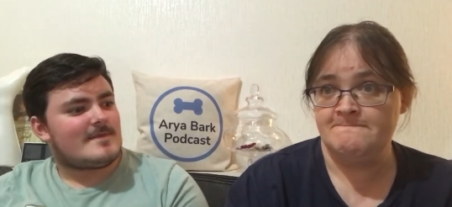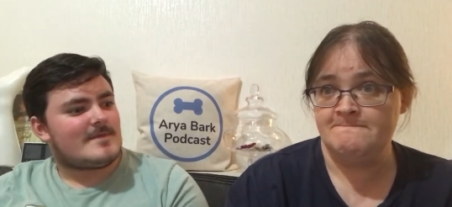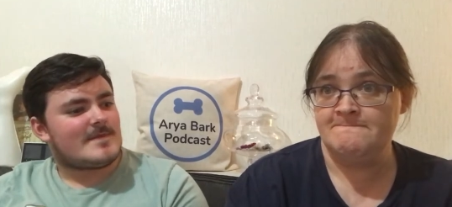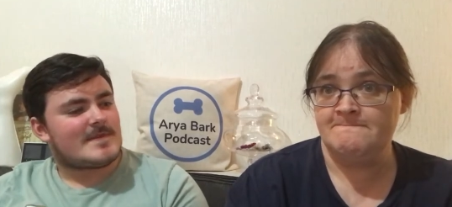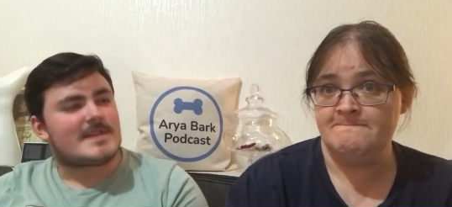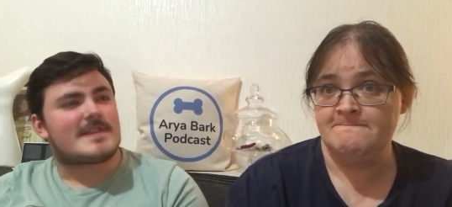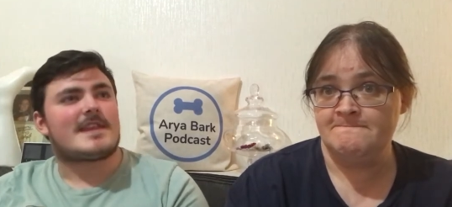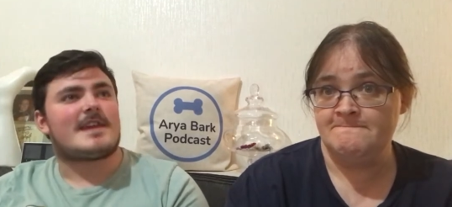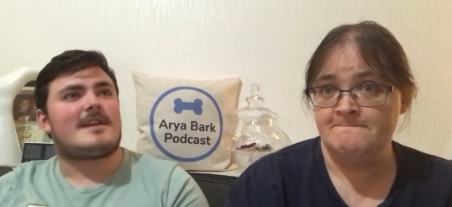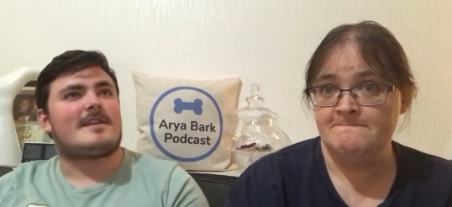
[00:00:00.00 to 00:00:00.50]

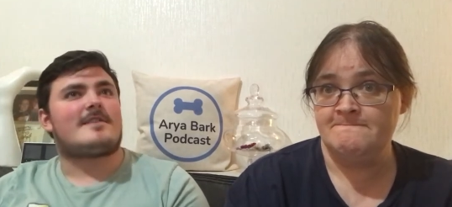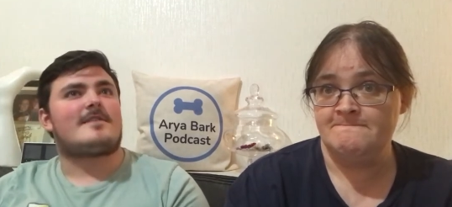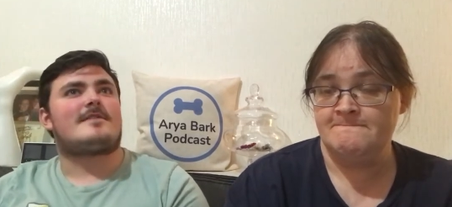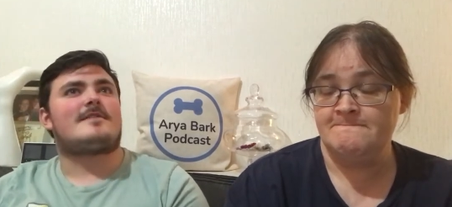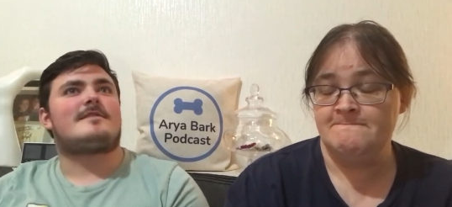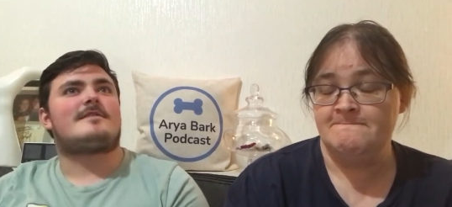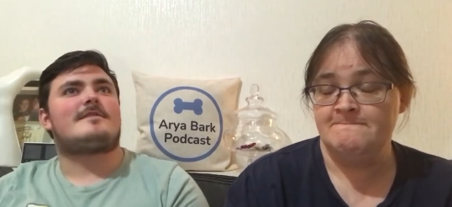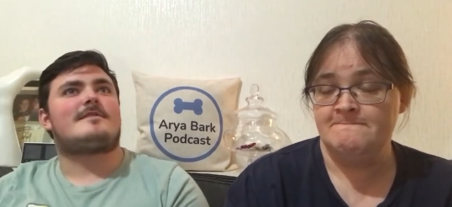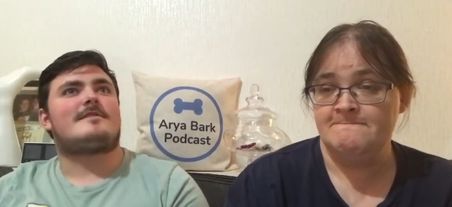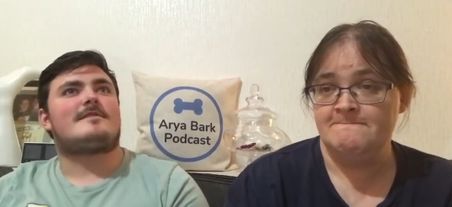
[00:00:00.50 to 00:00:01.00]
Speaker 1: was there
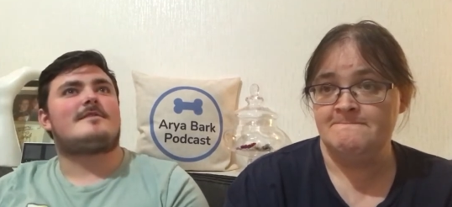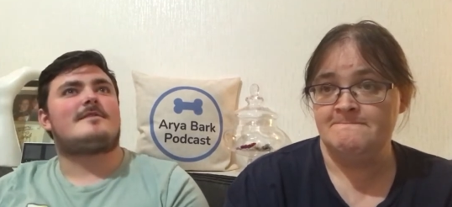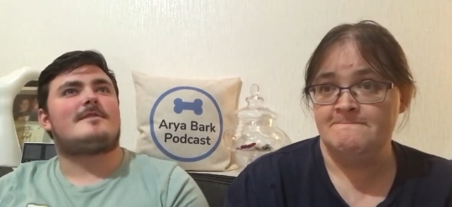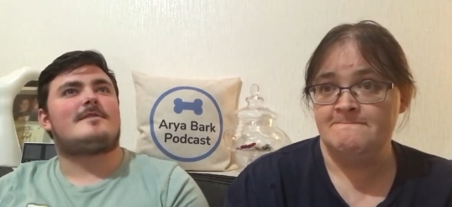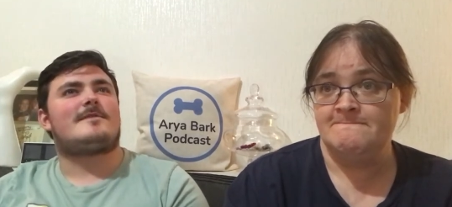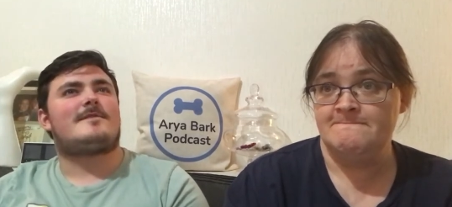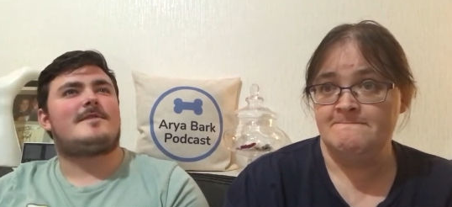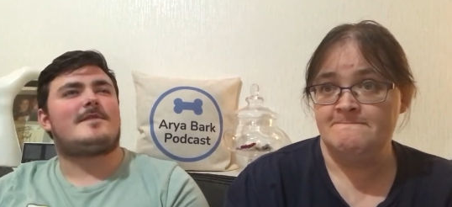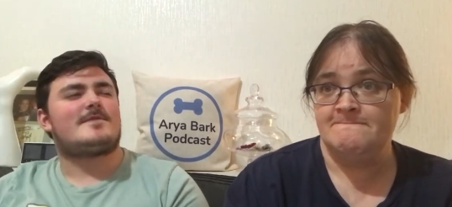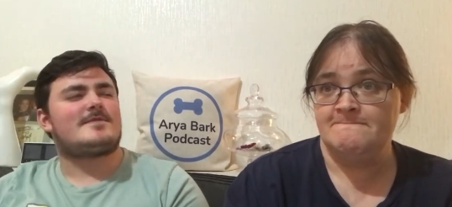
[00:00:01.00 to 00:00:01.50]

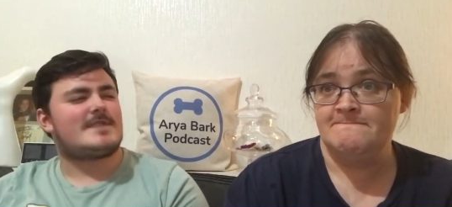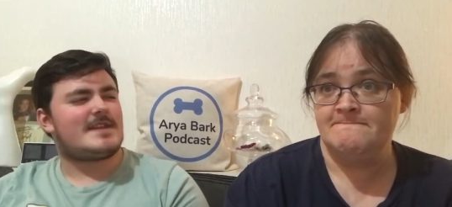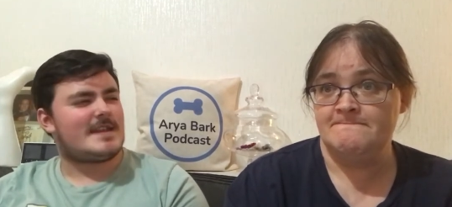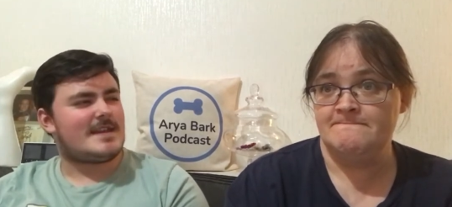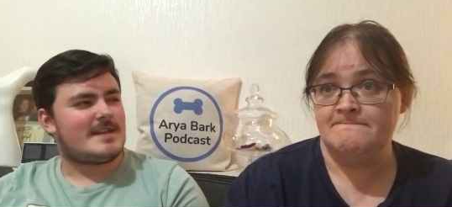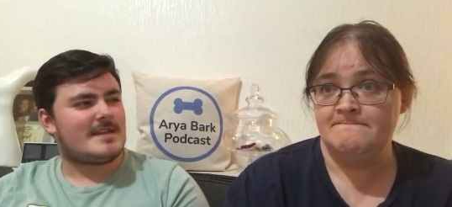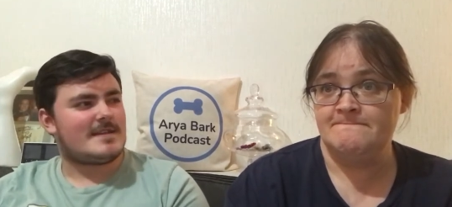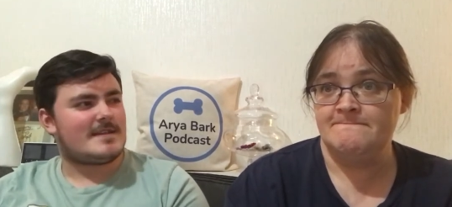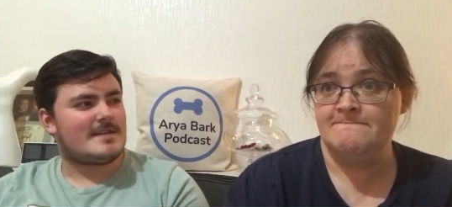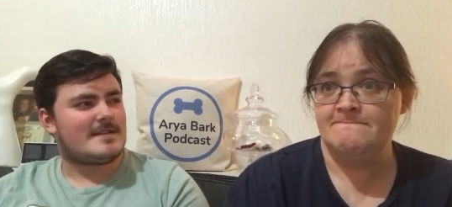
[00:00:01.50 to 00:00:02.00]
a full
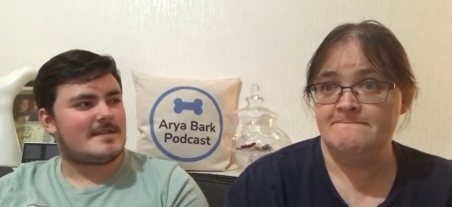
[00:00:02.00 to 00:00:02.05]
day?